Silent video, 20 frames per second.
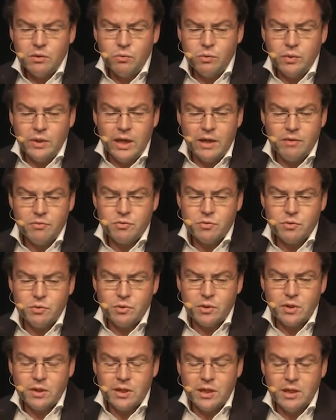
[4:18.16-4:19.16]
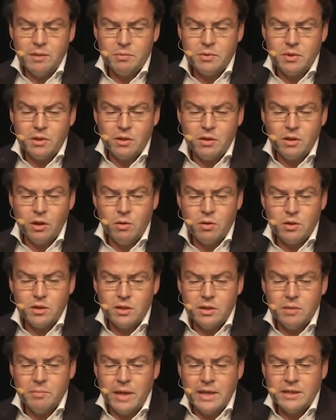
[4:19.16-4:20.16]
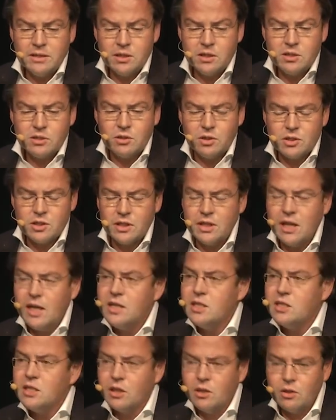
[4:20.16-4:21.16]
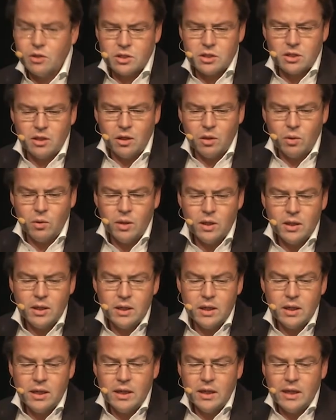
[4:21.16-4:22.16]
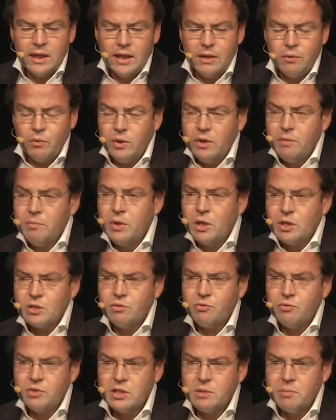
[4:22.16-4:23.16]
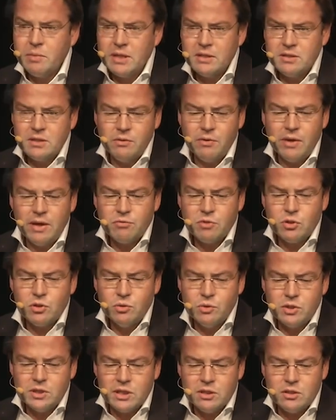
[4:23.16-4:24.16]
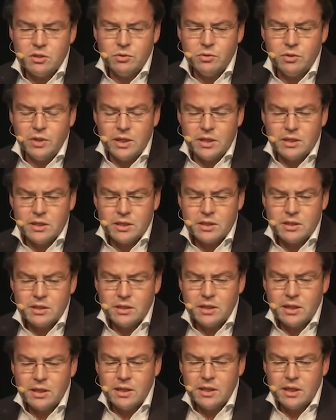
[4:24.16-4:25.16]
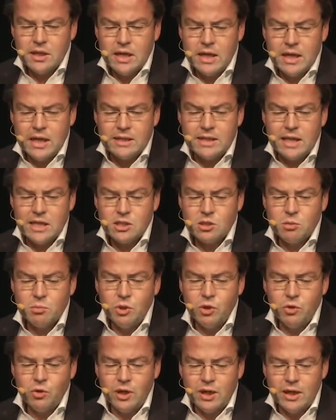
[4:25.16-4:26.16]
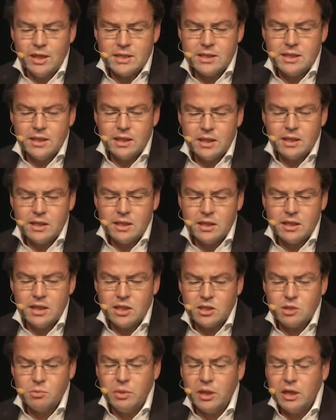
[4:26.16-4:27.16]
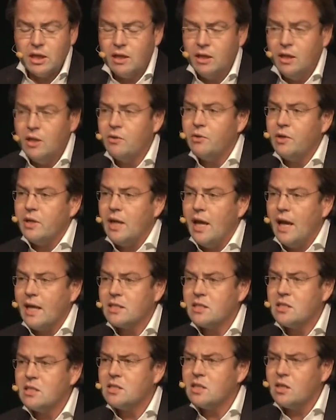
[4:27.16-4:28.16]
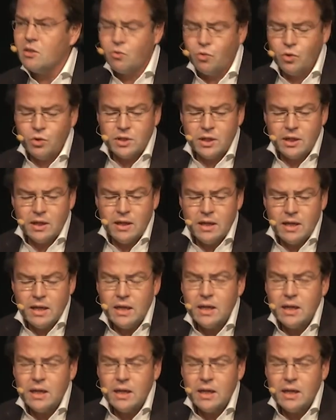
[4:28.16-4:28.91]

We have to keep the maintenance costs and the energy costs low. Because of the visibility, we have to do it in 2 years. It has to be realistic. It has to be clear in access and routing.